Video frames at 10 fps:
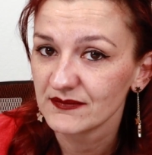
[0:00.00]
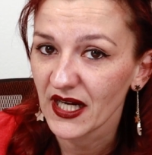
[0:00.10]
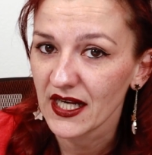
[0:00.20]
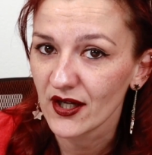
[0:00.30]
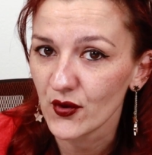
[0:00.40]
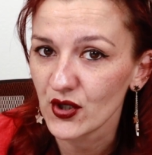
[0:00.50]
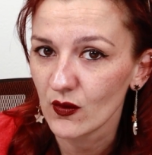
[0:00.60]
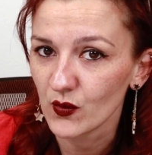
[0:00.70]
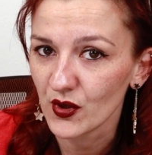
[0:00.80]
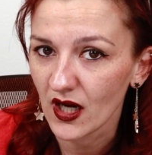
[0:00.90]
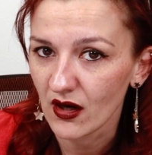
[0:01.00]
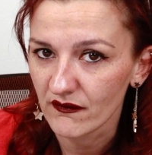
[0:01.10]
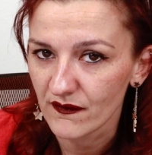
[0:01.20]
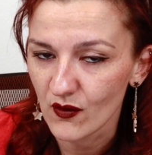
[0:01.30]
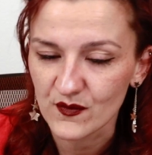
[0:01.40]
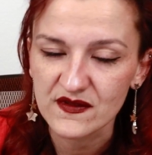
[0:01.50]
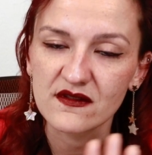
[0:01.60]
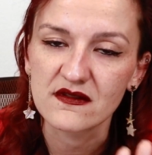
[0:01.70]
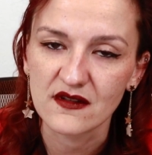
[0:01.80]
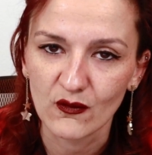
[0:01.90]
but I know you're working on forms,
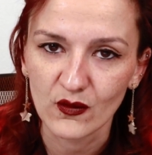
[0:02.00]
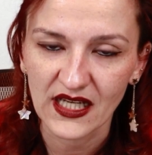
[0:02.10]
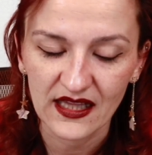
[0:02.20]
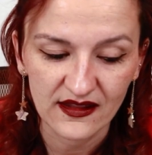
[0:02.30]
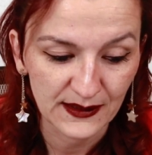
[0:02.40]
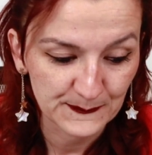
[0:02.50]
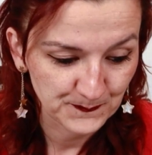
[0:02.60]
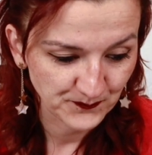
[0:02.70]
so we'll get there.